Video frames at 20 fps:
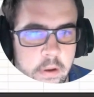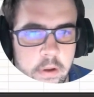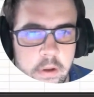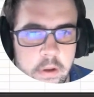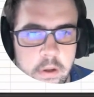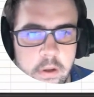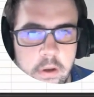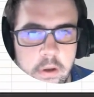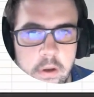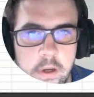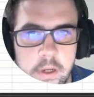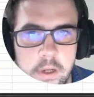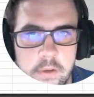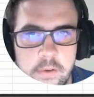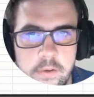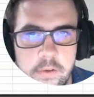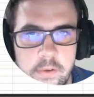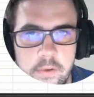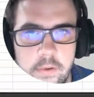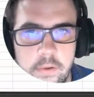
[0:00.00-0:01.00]
You're going
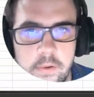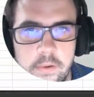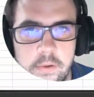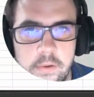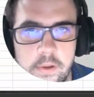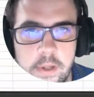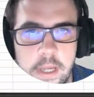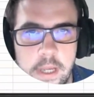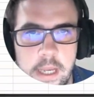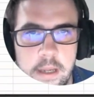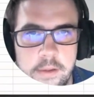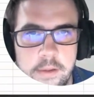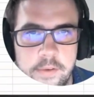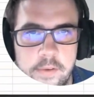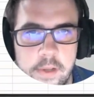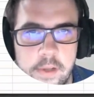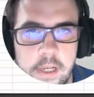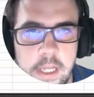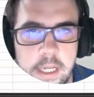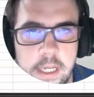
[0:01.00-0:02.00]
to
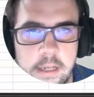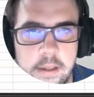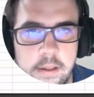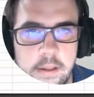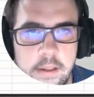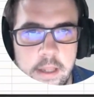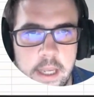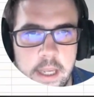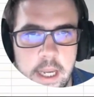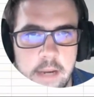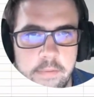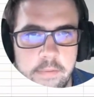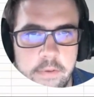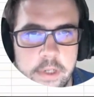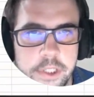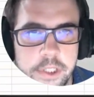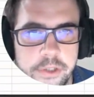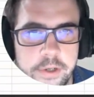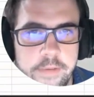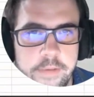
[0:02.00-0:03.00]
select the
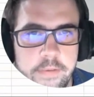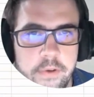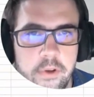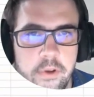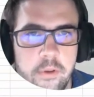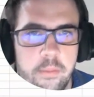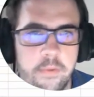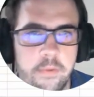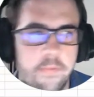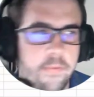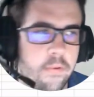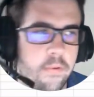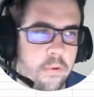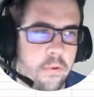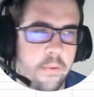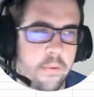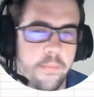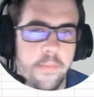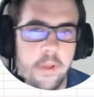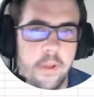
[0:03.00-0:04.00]
average revenue before,
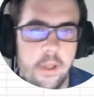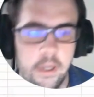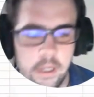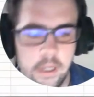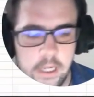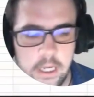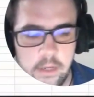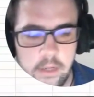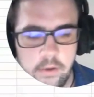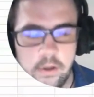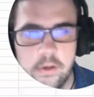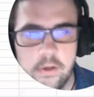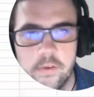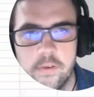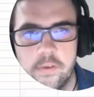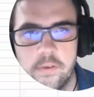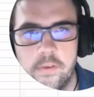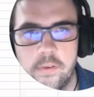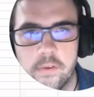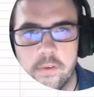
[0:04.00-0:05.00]
and you can
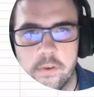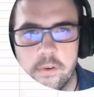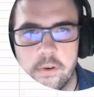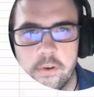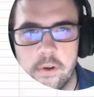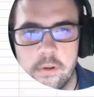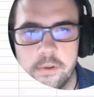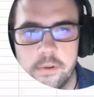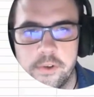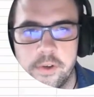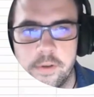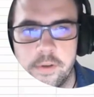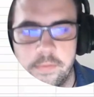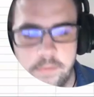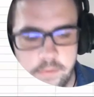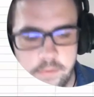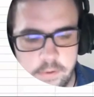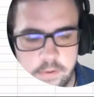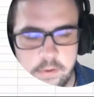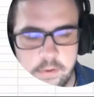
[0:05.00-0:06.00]
just use Control
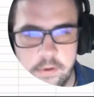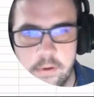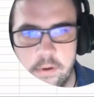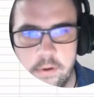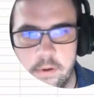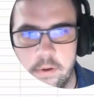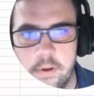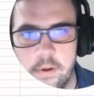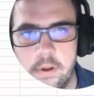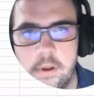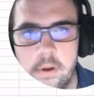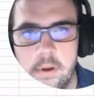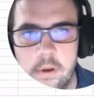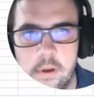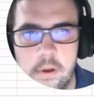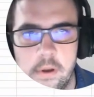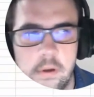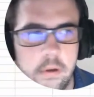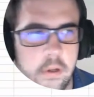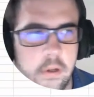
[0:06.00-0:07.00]
Shift
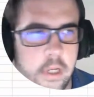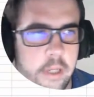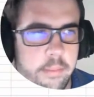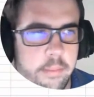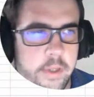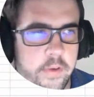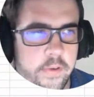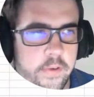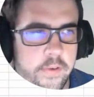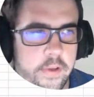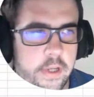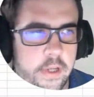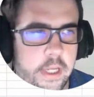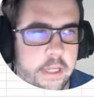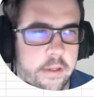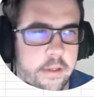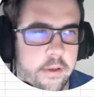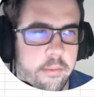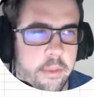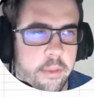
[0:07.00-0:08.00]
let me just select
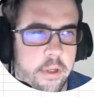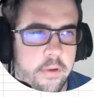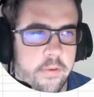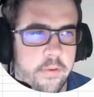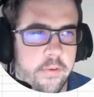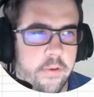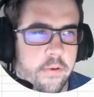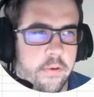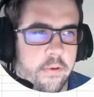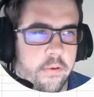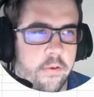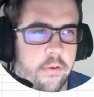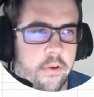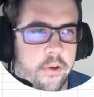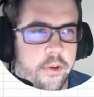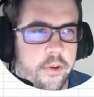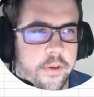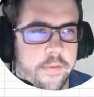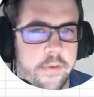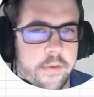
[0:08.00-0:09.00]
it because the control
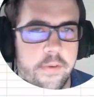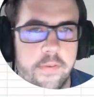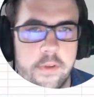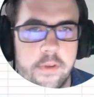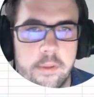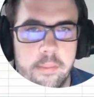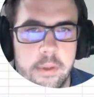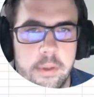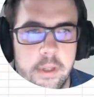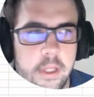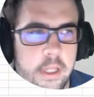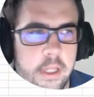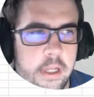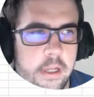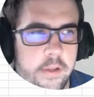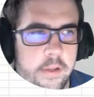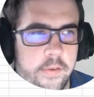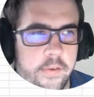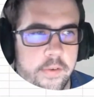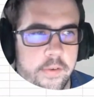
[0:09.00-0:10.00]
shift is stopping there.
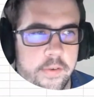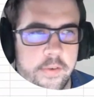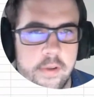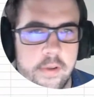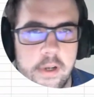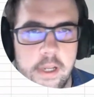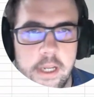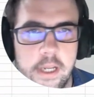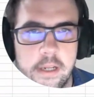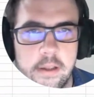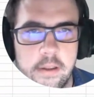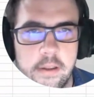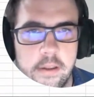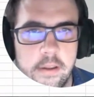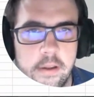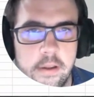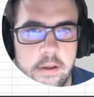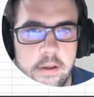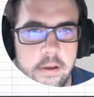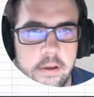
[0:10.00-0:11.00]
Let's just select
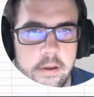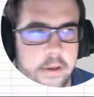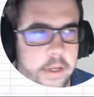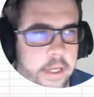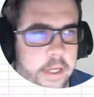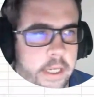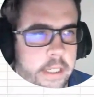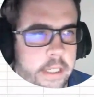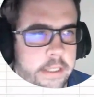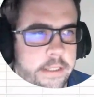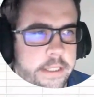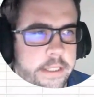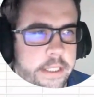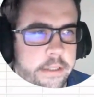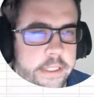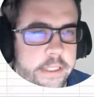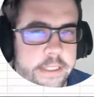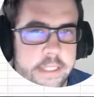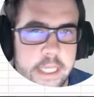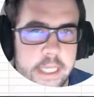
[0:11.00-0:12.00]
the
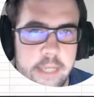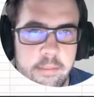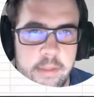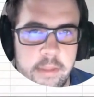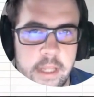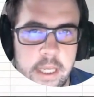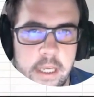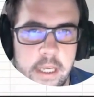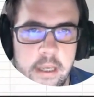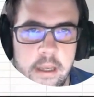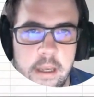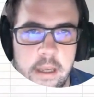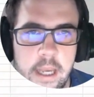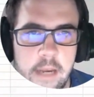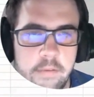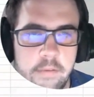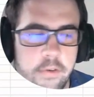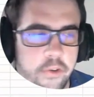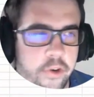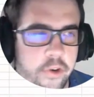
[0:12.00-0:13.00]
series name there,
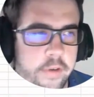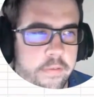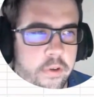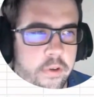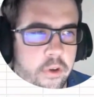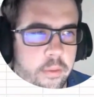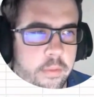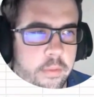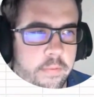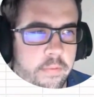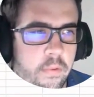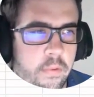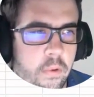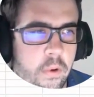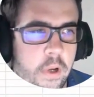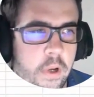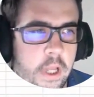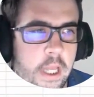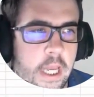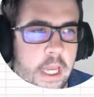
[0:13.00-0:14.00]
average revenue before,
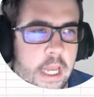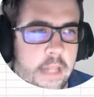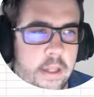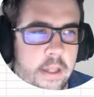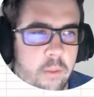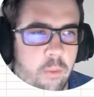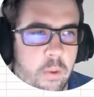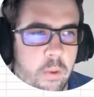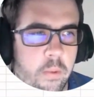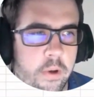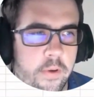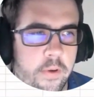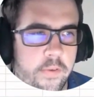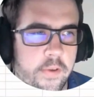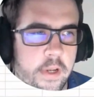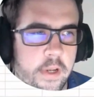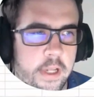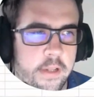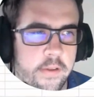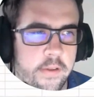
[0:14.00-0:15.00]
and then we want to
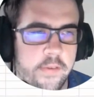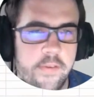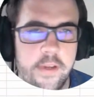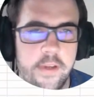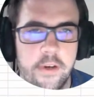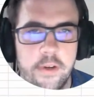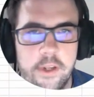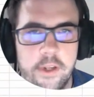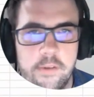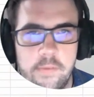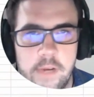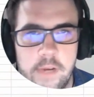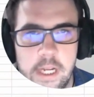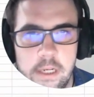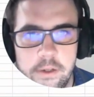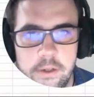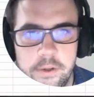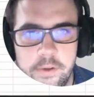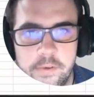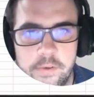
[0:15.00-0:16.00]
select the series
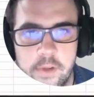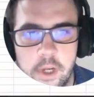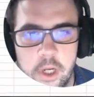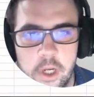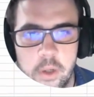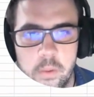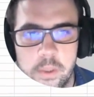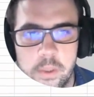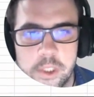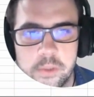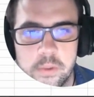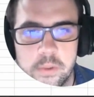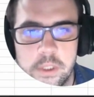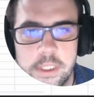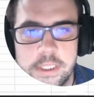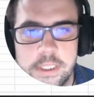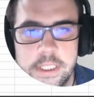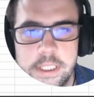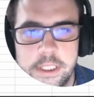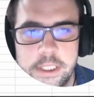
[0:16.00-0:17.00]
values, which will
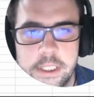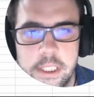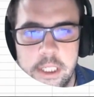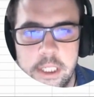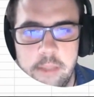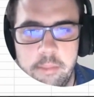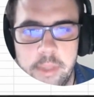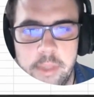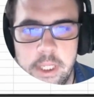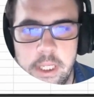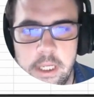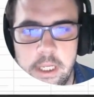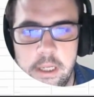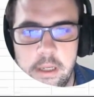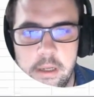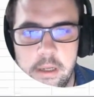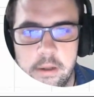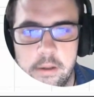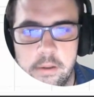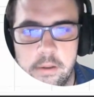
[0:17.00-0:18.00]
essentially be
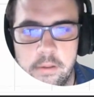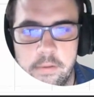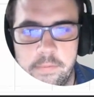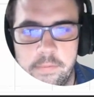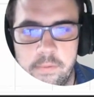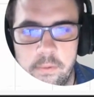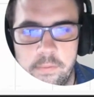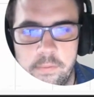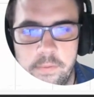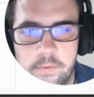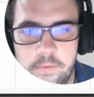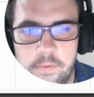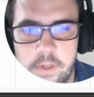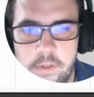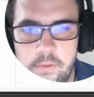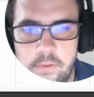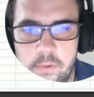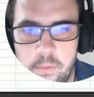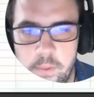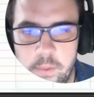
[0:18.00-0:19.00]
the full
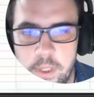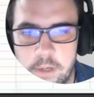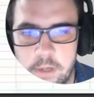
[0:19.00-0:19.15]
52-week